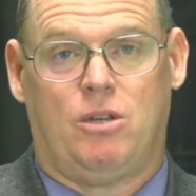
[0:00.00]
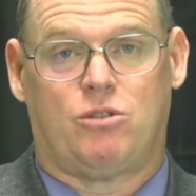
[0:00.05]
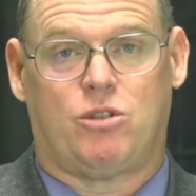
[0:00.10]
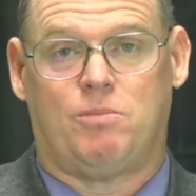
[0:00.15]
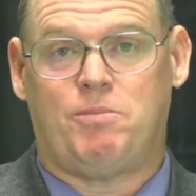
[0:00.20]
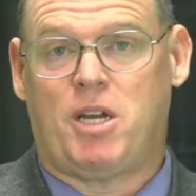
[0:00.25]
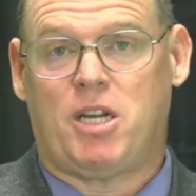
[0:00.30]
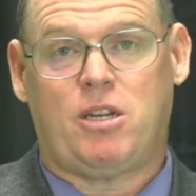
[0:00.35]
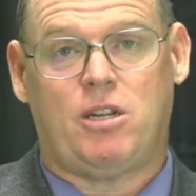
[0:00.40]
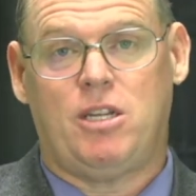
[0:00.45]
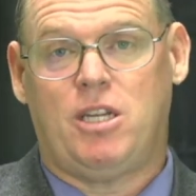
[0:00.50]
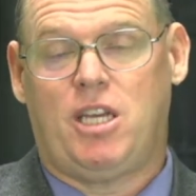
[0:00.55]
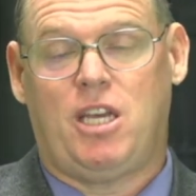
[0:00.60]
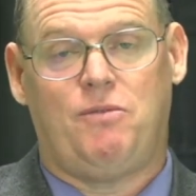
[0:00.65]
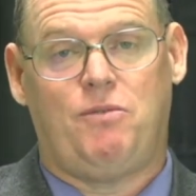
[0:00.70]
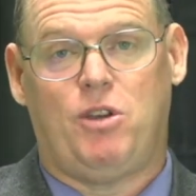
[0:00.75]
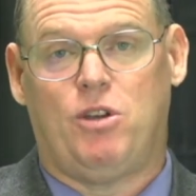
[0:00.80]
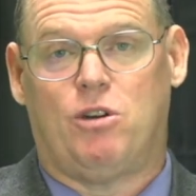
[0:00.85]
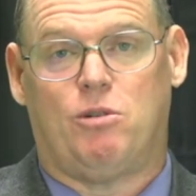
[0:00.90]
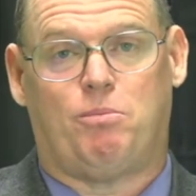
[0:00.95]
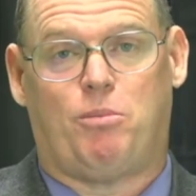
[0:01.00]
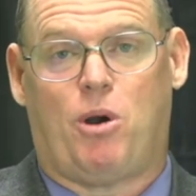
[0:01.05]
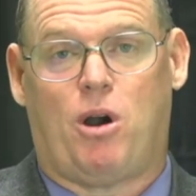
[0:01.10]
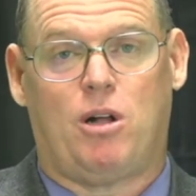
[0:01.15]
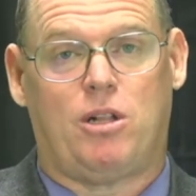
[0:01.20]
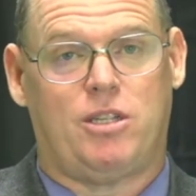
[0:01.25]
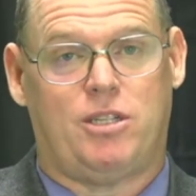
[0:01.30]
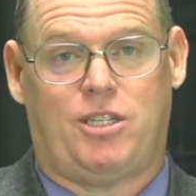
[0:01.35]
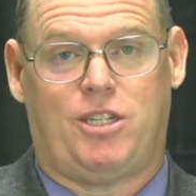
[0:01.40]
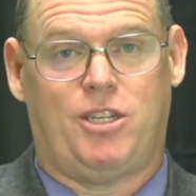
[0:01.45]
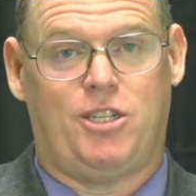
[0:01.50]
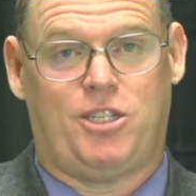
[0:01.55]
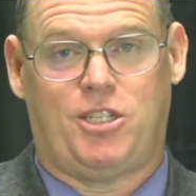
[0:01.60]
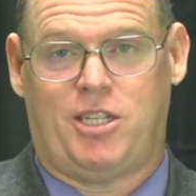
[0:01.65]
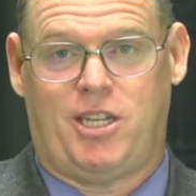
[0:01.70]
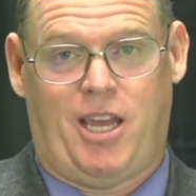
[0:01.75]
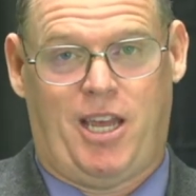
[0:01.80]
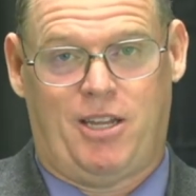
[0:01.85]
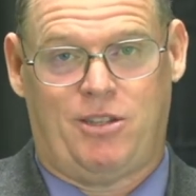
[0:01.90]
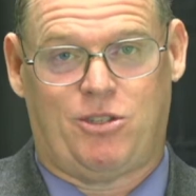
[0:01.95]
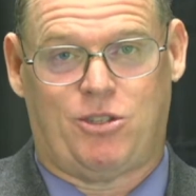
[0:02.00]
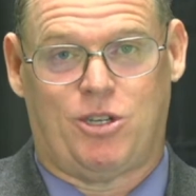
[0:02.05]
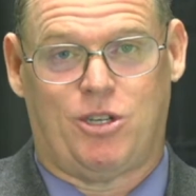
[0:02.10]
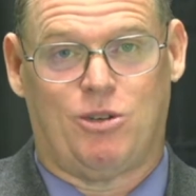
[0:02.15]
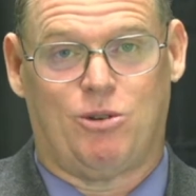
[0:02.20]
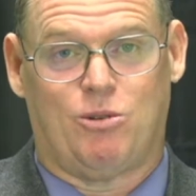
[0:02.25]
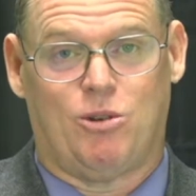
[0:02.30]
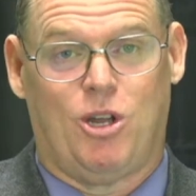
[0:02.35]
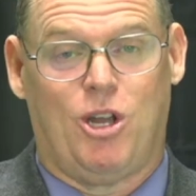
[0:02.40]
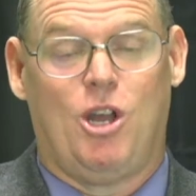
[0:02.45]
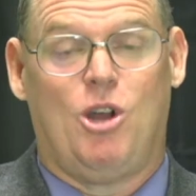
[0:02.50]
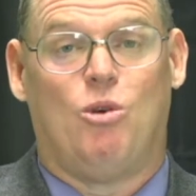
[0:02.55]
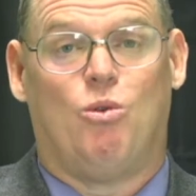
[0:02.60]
So I'm not going to give you a politician answer.